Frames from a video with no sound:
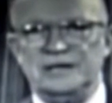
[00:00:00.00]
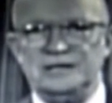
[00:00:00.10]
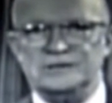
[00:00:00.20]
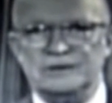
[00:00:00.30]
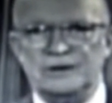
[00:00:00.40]
our
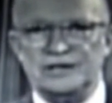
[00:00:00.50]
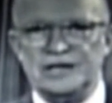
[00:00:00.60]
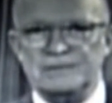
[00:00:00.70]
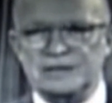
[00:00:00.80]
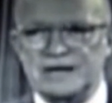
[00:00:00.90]
liberties
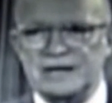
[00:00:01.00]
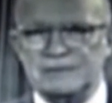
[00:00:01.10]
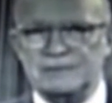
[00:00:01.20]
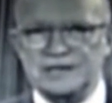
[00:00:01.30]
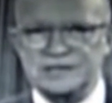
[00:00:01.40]
or
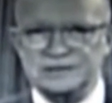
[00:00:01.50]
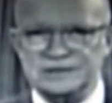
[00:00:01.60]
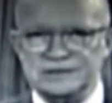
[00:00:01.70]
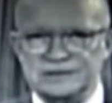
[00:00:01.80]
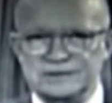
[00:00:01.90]
democratic
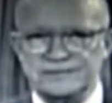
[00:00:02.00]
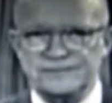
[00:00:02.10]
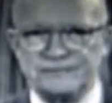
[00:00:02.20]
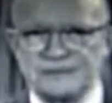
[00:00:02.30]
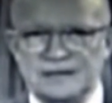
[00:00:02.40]

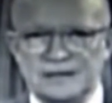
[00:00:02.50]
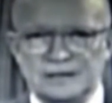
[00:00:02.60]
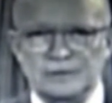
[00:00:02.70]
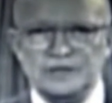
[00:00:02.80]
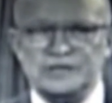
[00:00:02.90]
processes.
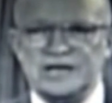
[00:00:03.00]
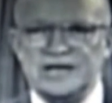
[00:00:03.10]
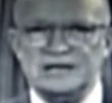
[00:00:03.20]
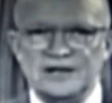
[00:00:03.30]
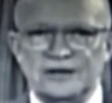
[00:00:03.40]

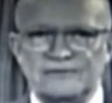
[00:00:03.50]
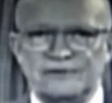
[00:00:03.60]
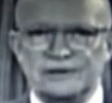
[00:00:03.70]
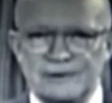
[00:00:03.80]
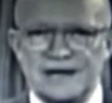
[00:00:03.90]
We should take
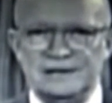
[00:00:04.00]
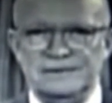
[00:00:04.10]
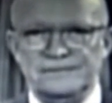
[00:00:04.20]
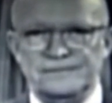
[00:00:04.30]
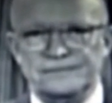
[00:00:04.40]
nothing for
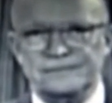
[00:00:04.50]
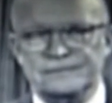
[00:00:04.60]
granted.